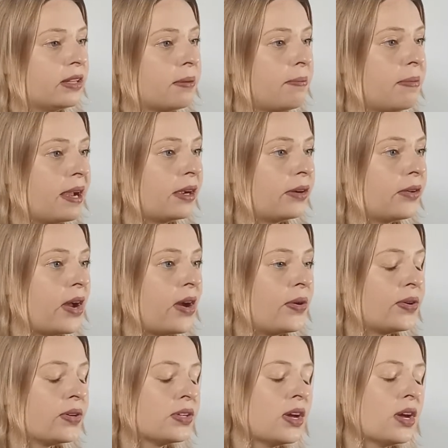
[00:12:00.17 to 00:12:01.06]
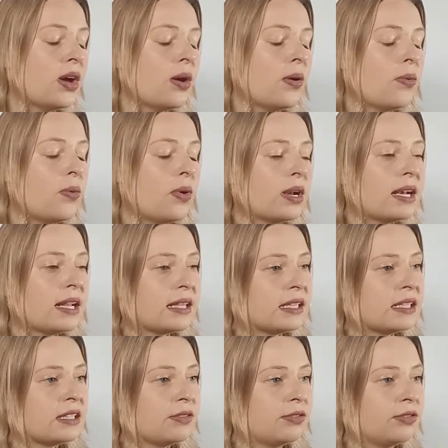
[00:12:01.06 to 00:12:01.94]
on their background, what
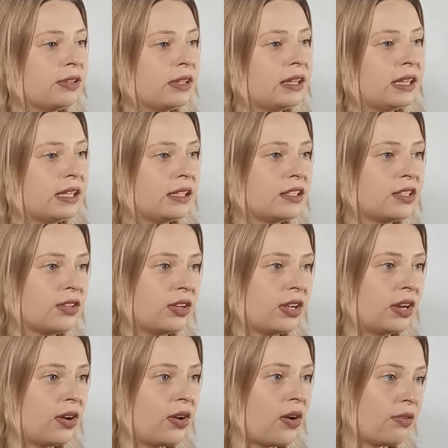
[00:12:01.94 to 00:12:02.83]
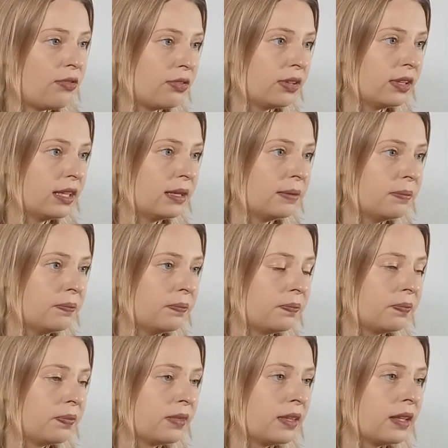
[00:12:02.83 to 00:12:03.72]
are the different things you can offer them.